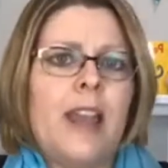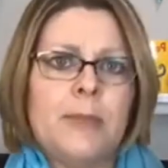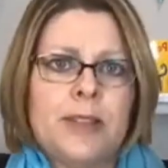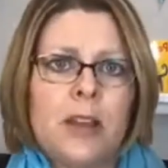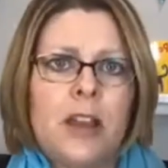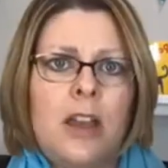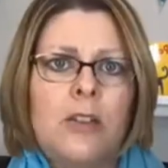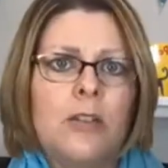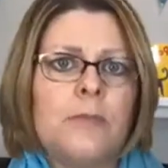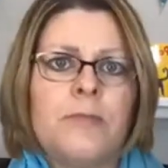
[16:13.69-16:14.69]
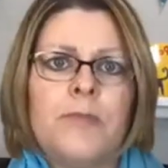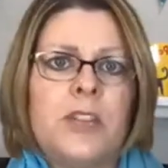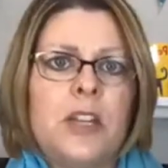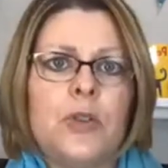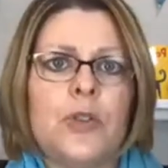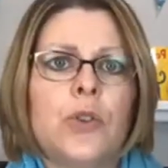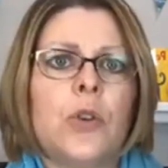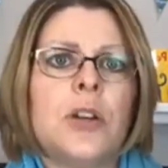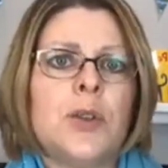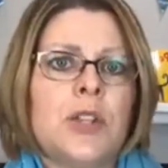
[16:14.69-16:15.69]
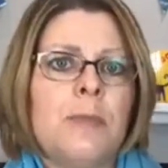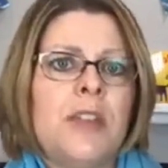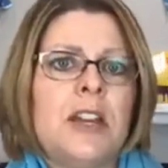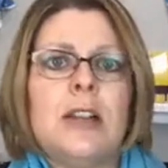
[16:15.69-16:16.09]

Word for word: Amazon or Teacher Store or something.